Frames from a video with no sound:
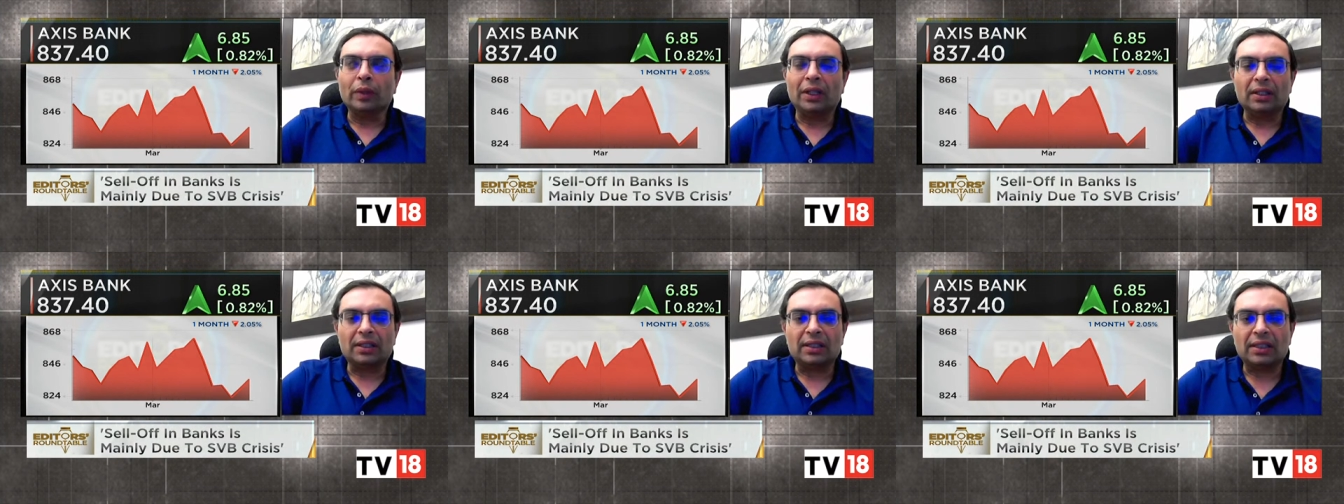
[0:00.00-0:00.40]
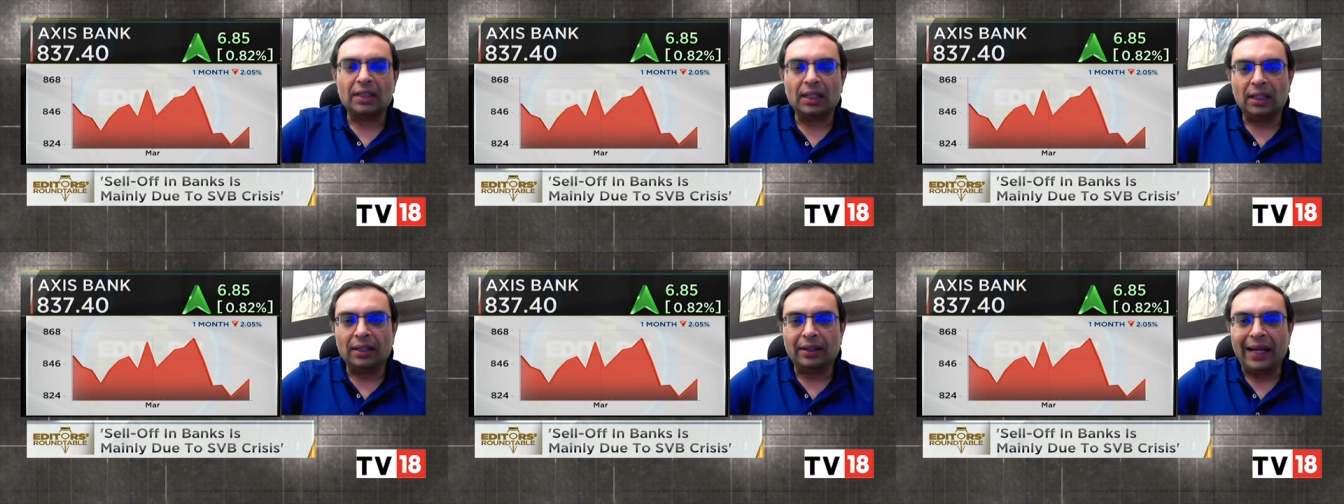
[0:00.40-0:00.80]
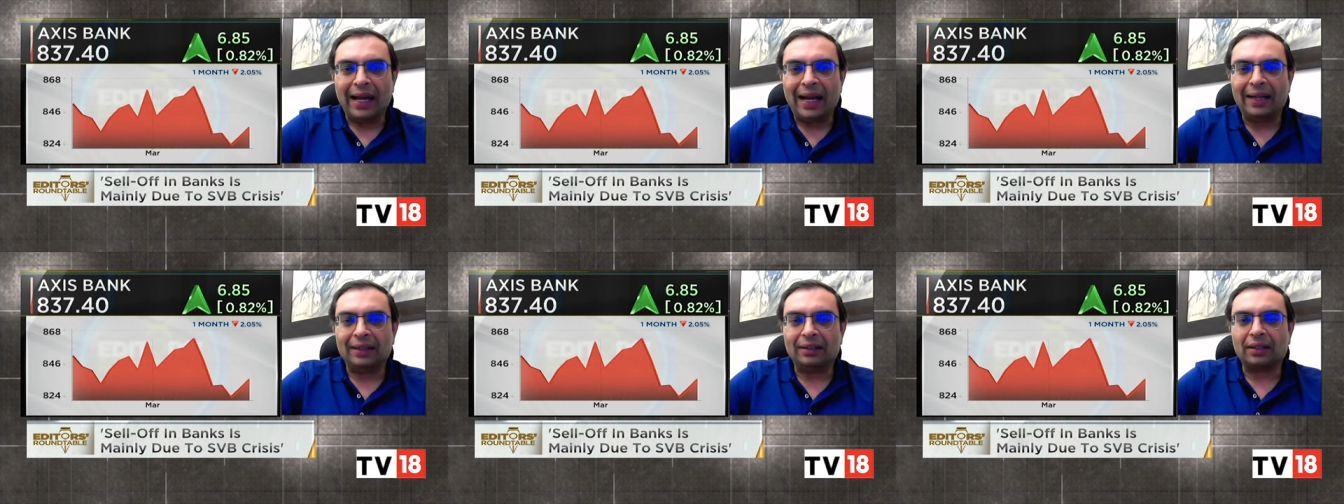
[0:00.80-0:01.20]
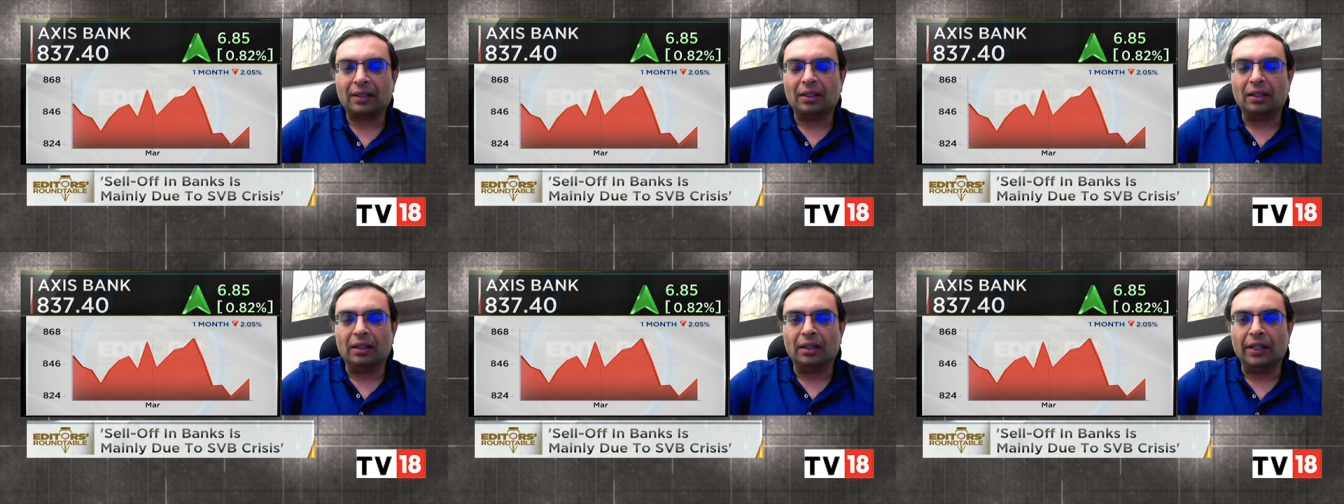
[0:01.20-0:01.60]
will see that
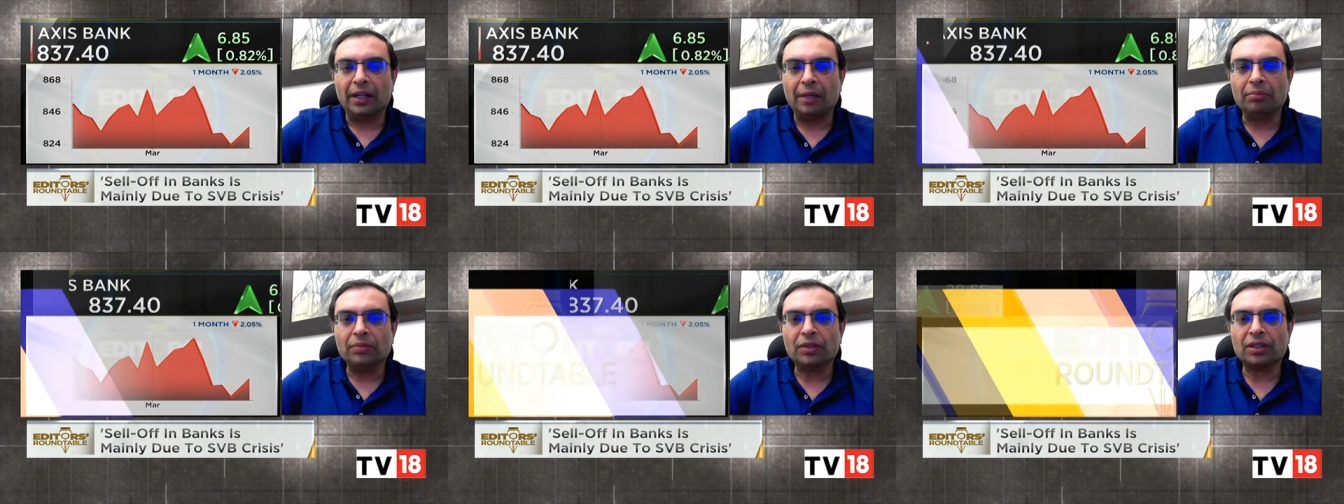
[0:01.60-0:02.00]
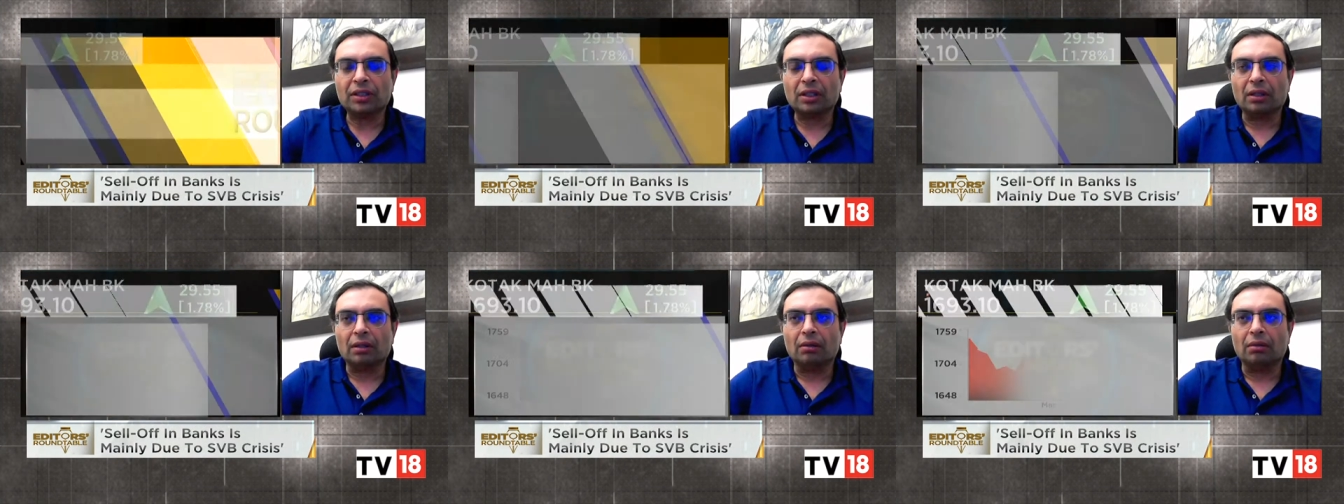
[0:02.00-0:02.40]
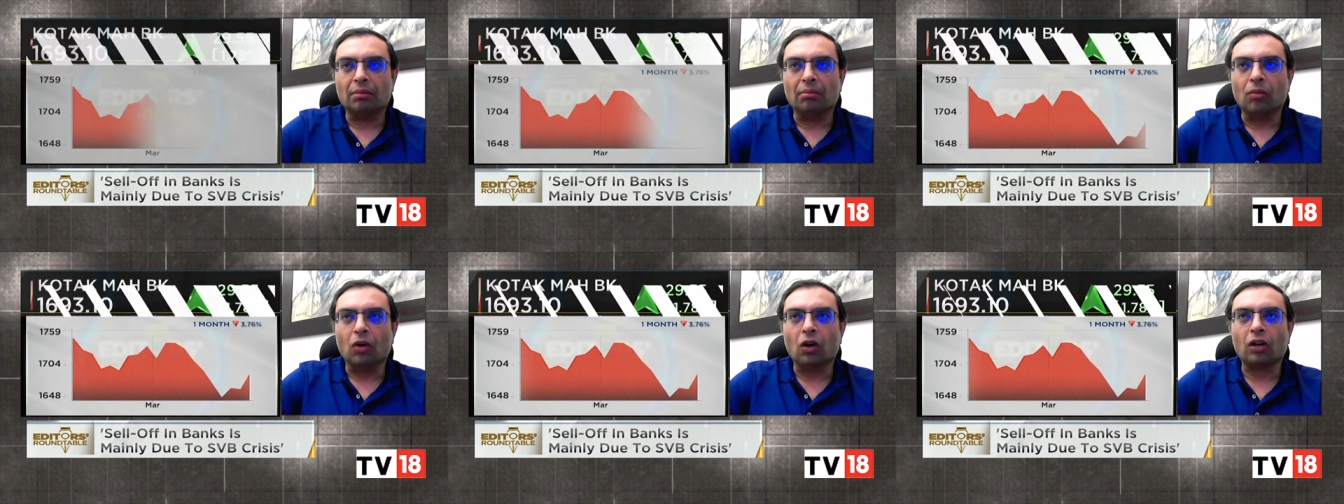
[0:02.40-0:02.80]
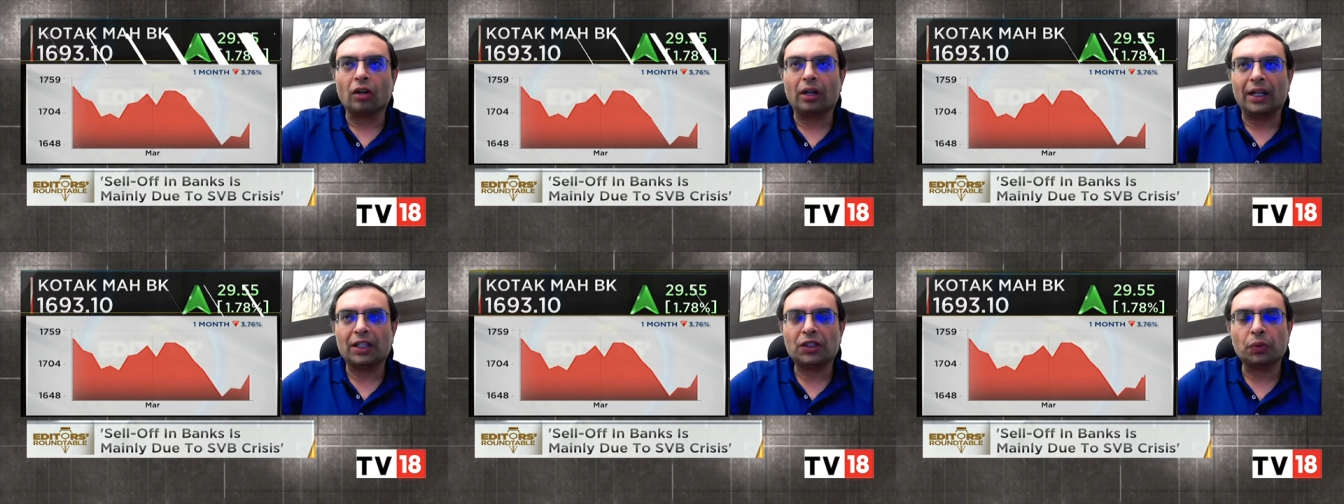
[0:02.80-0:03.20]
NIMs more
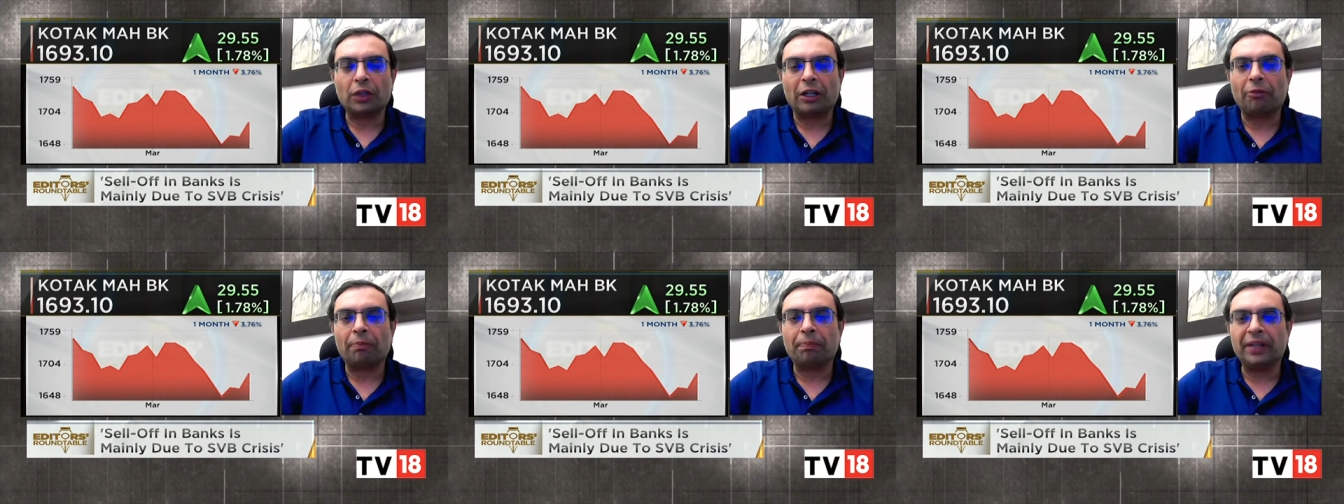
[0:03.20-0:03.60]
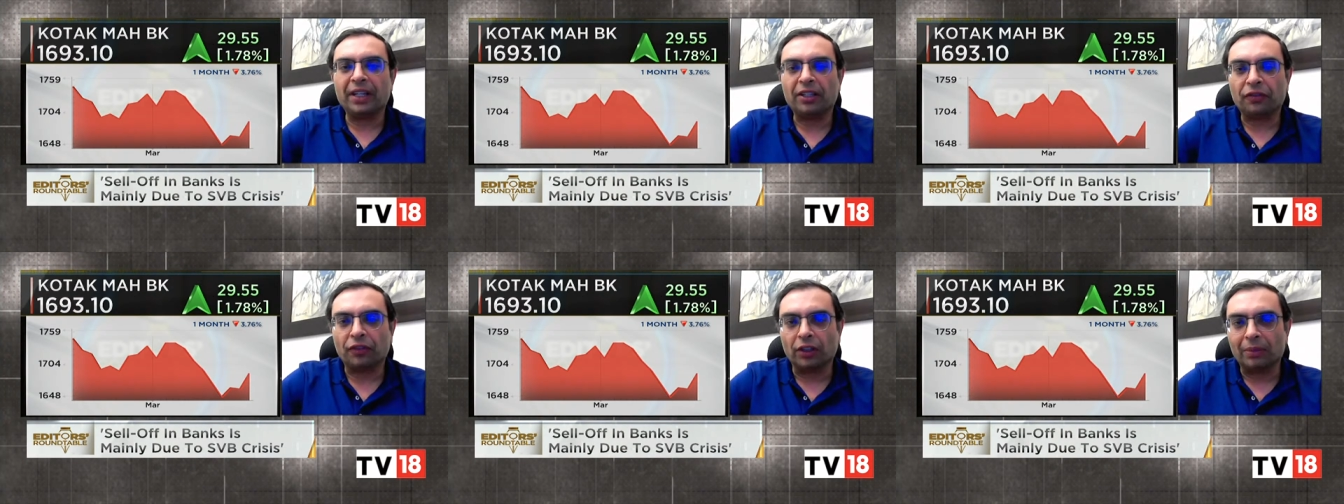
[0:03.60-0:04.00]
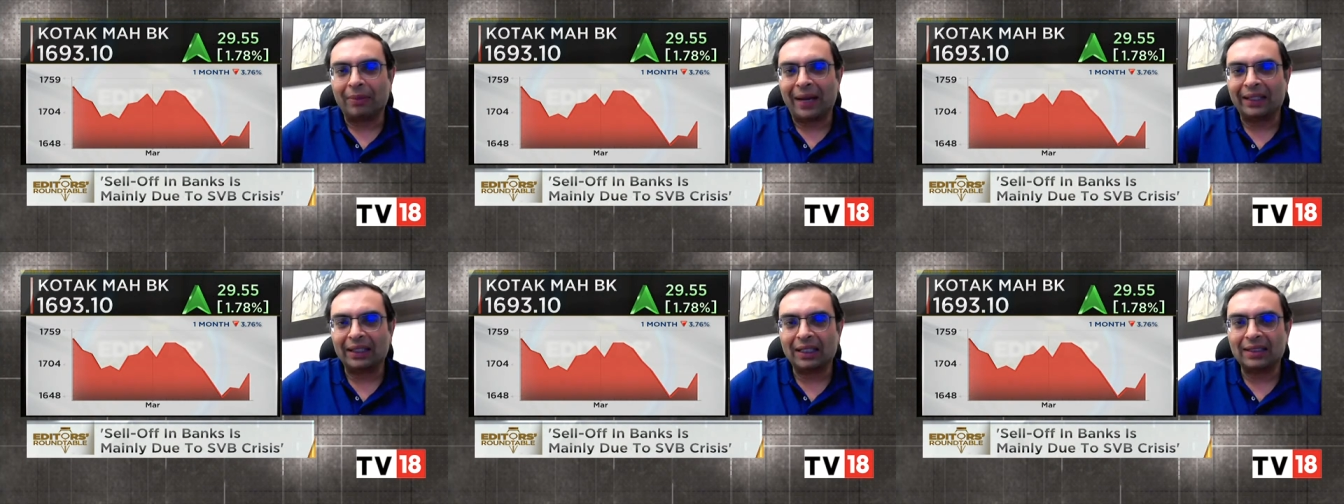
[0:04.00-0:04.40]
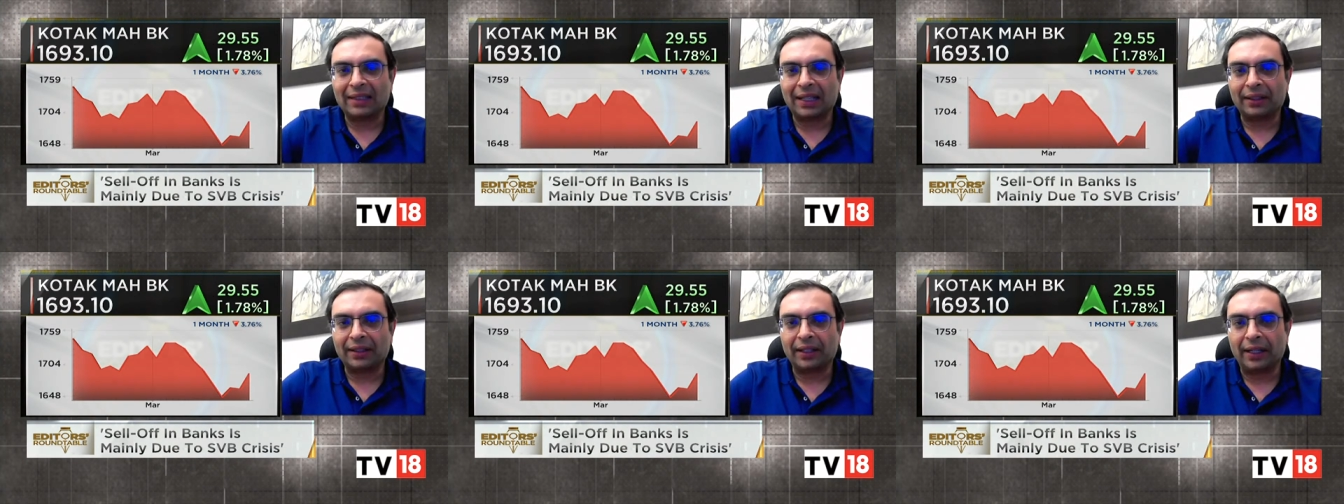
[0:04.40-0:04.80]
or less would have peaked for the banking
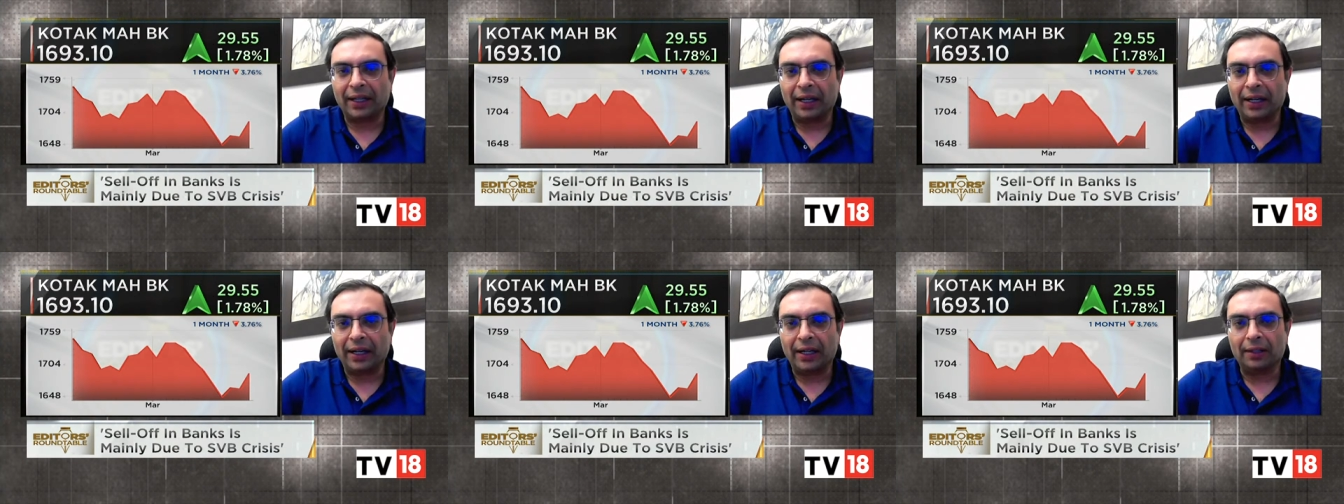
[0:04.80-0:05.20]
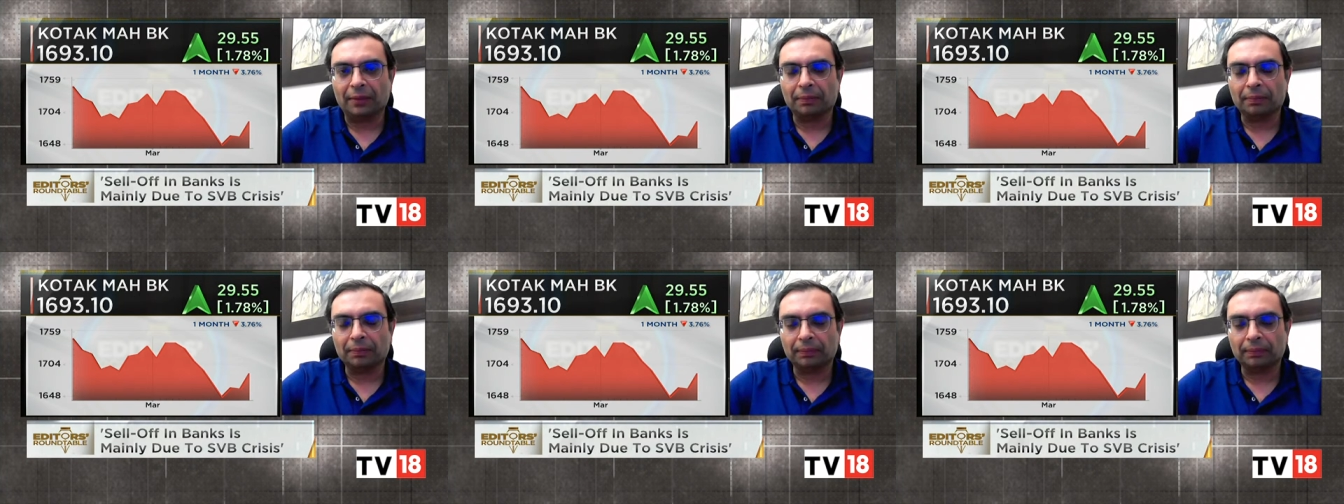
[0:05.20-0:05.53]
sector in India.